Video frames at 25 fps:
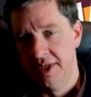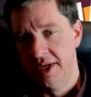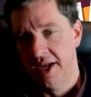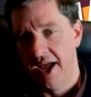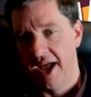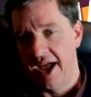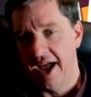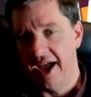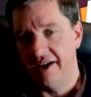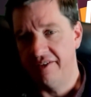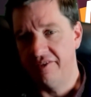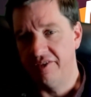
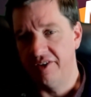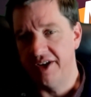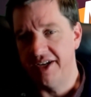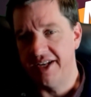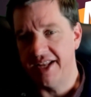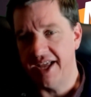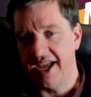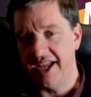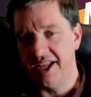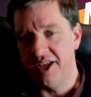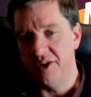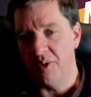Every
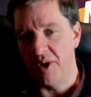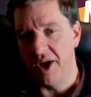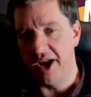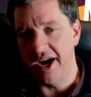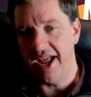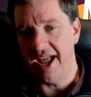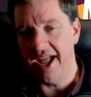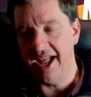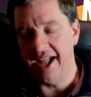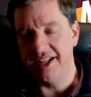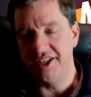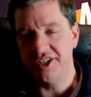day you want
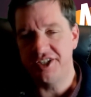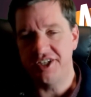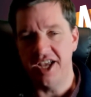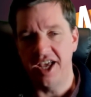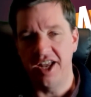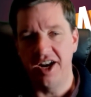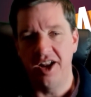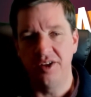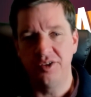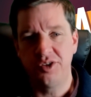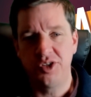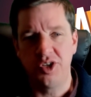a hen
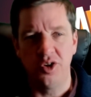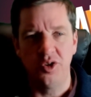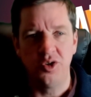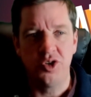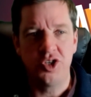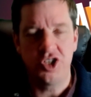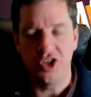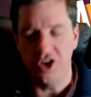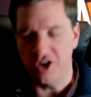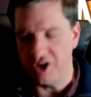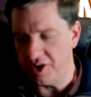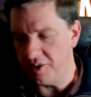shout out too?
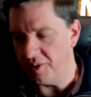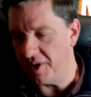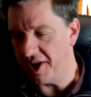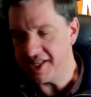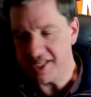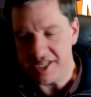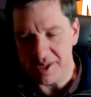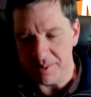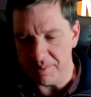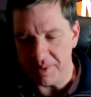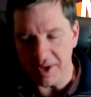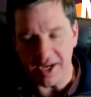Sure you want
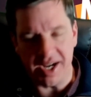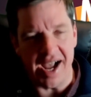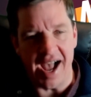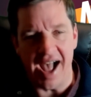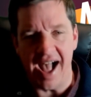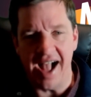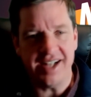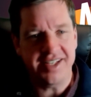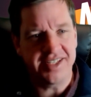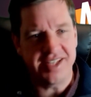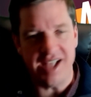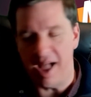some
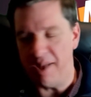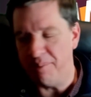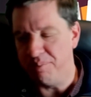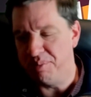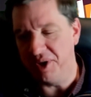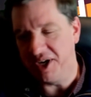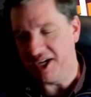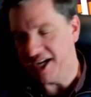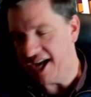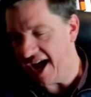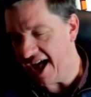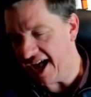bagaks? I'll
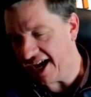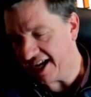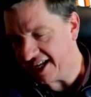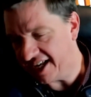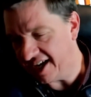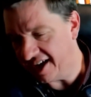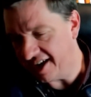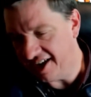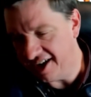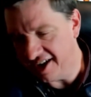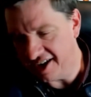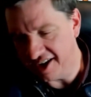bagak
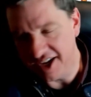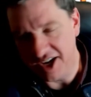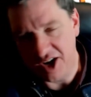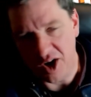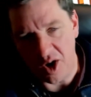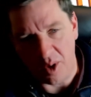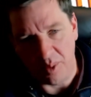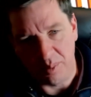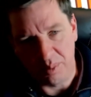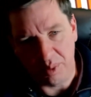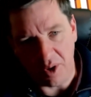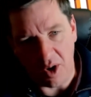you. Here you
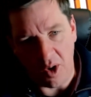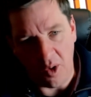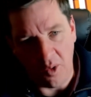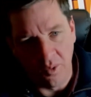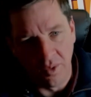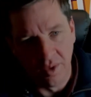go, bro.